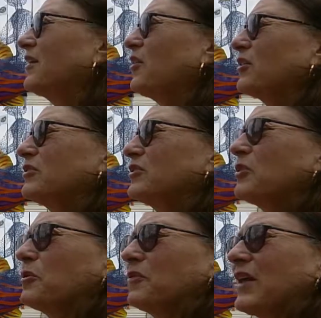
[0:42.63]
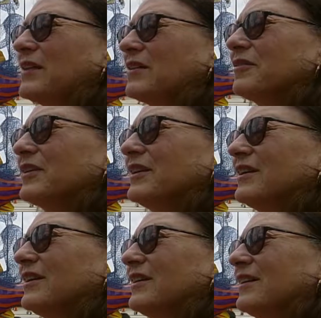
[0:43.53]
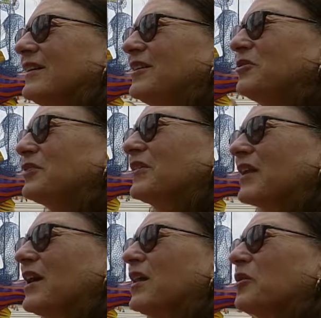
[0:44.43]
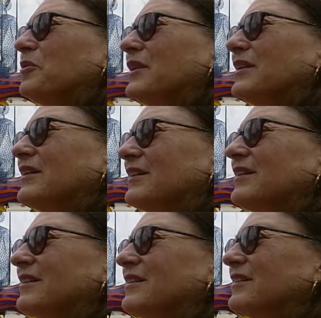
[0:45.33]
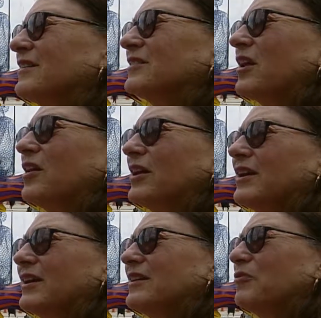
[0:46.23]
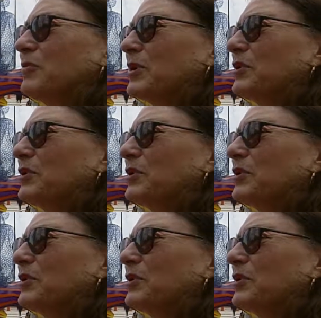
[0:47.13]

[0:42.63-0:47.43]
the artists are so inventive in using the color and design and different